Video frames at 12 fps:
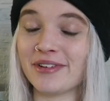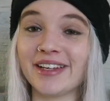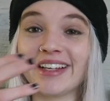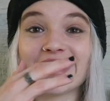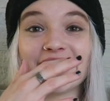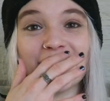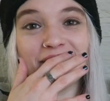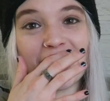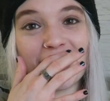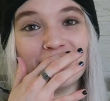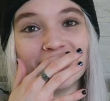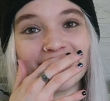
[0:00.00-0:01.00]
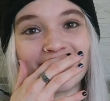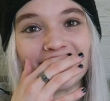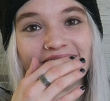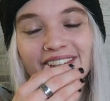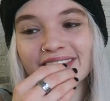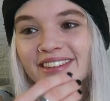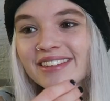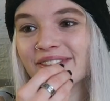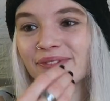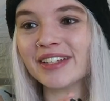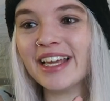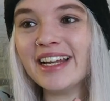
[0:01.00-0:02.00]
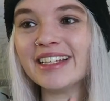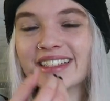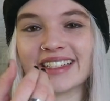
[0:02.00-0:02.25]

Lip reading: I'm like, damn, how did I not play this?